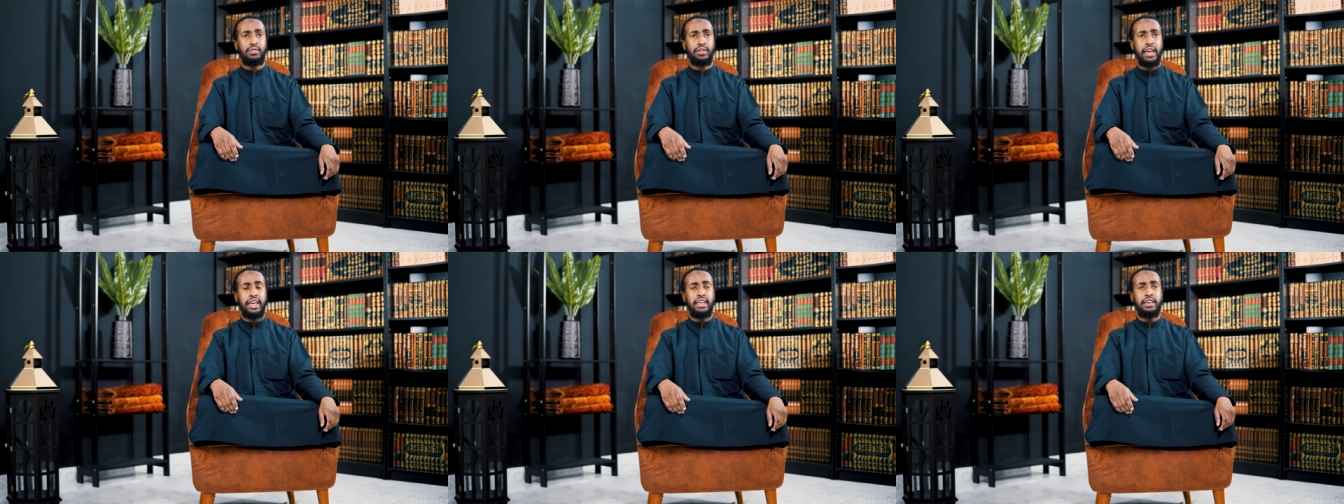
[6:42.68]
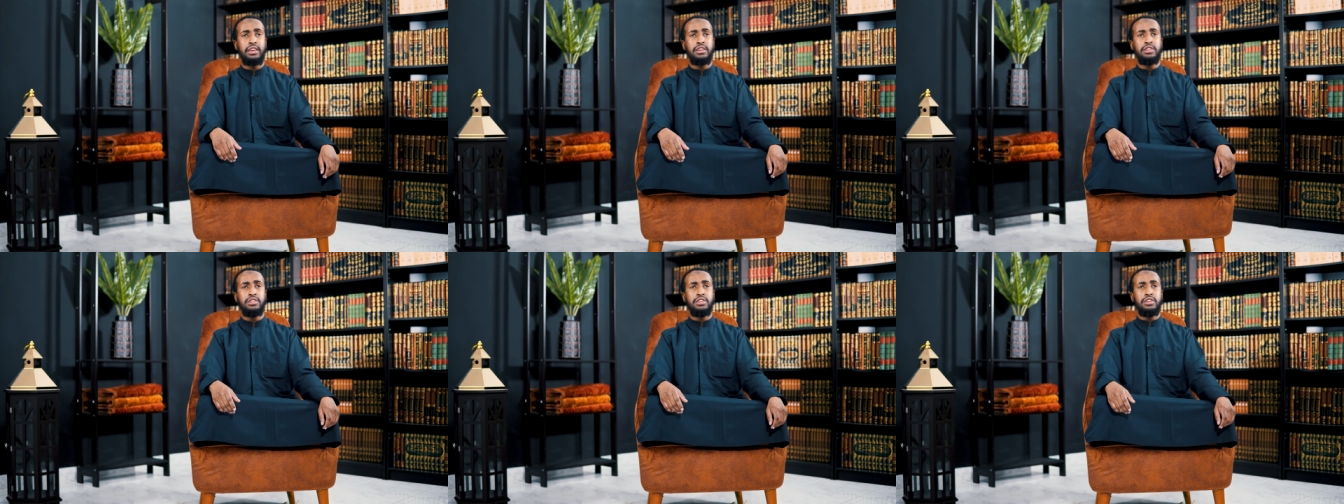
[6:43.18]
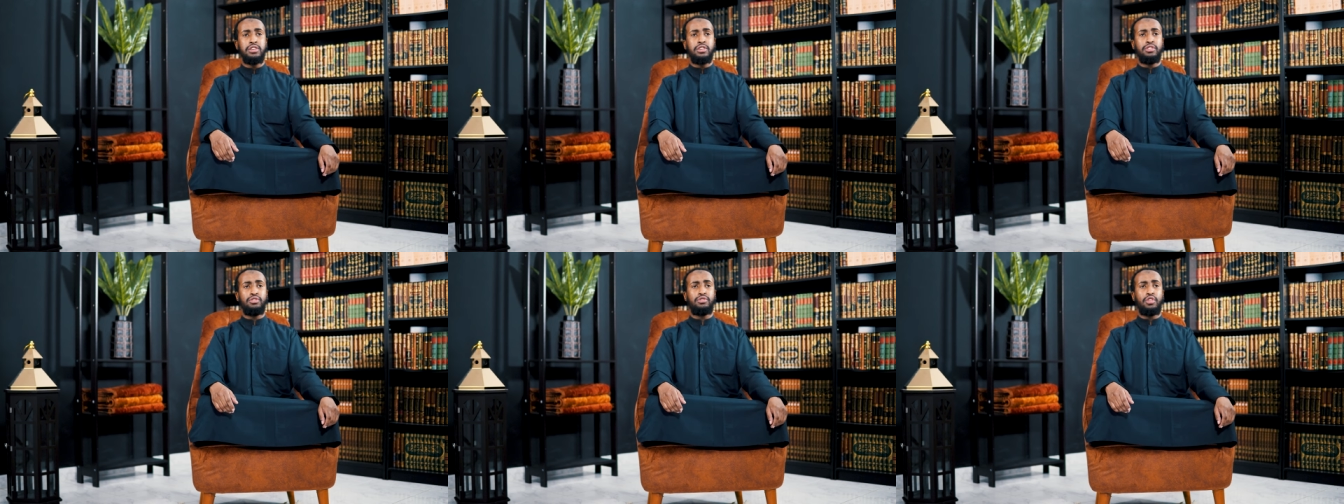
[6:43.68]
Okay?
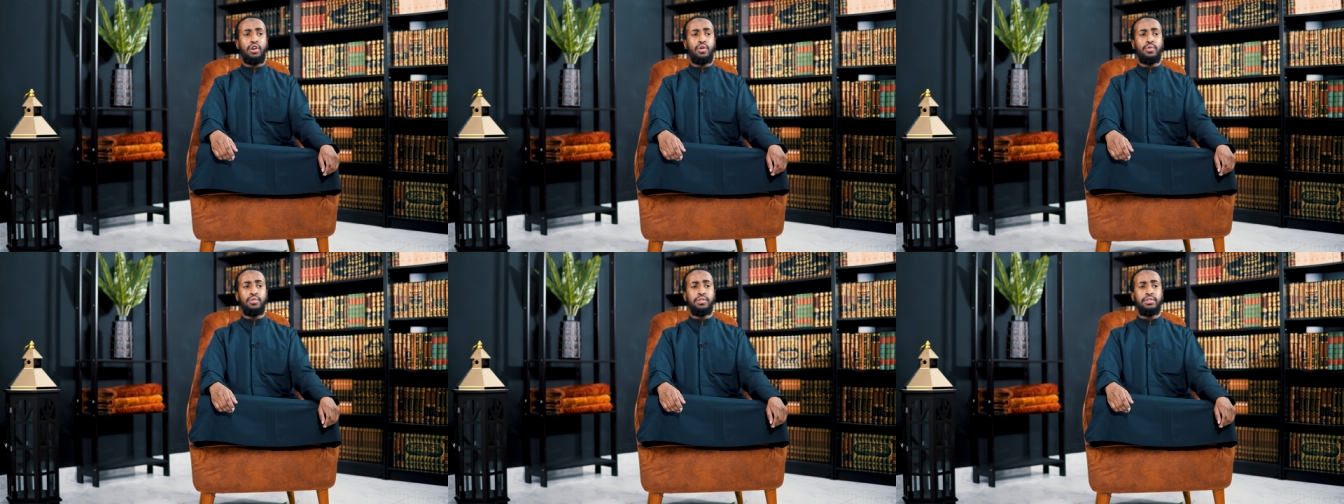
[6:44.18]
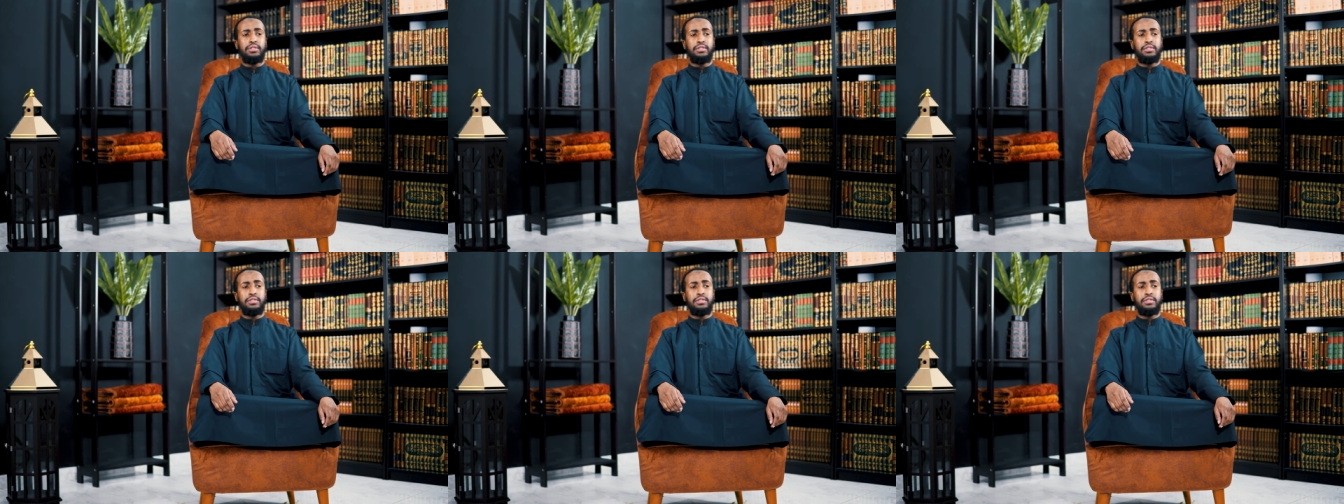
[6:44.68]
So